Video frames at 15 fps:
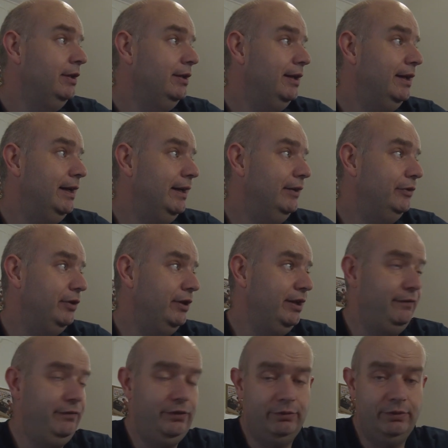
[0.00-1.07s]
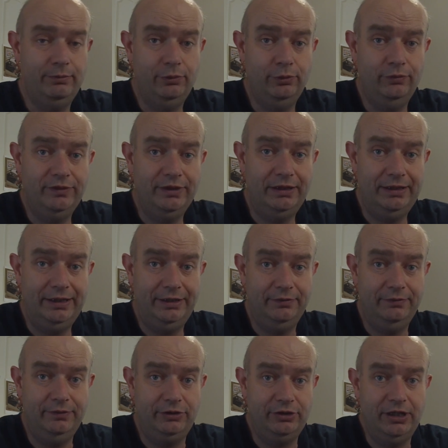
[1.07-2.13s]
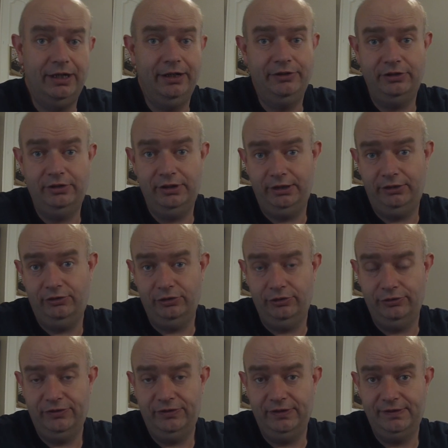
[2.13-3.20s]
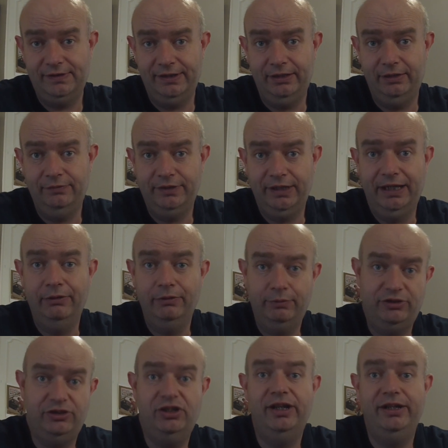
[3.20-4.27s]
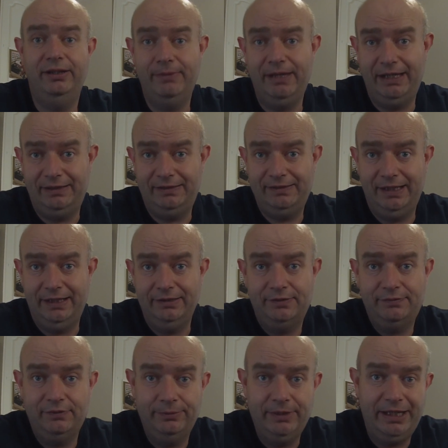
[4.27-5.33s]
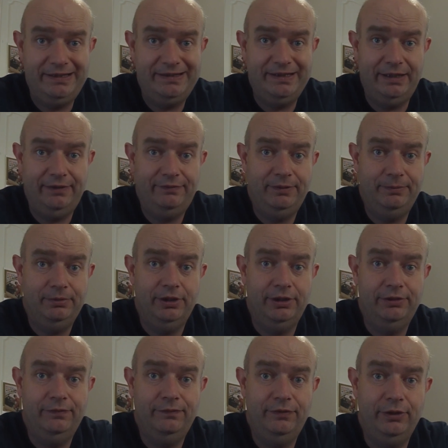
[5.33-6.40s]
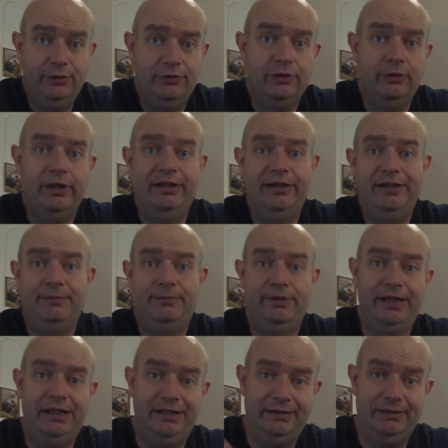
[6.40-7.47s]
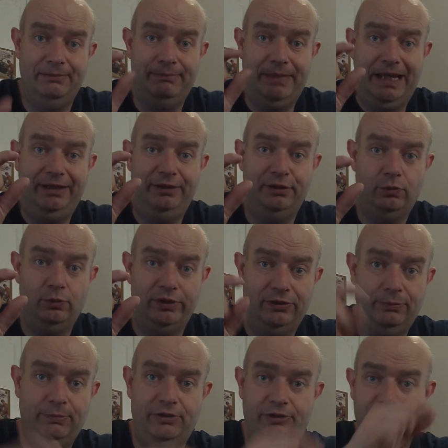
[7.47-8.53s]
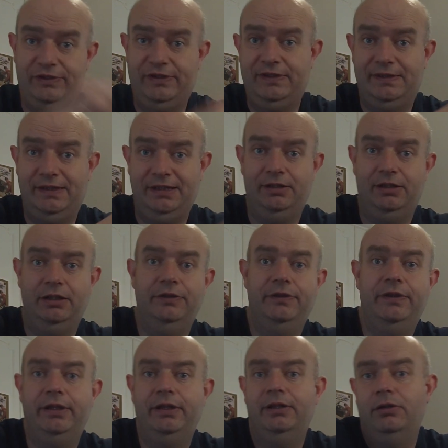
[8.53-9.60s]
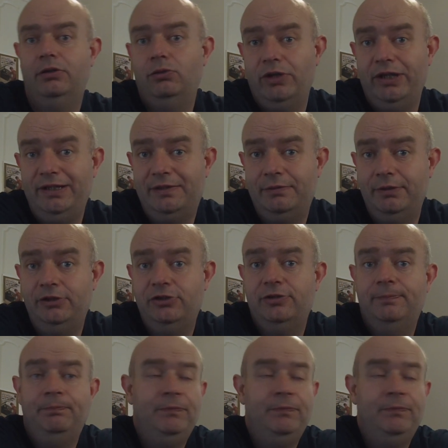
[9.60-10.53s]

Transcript: uh, so that if you remove the lid of the charger it shuts itself down which kind of makes sense from a safety point of view so I'll need to bring a little magnet with me just to sit on the reed switch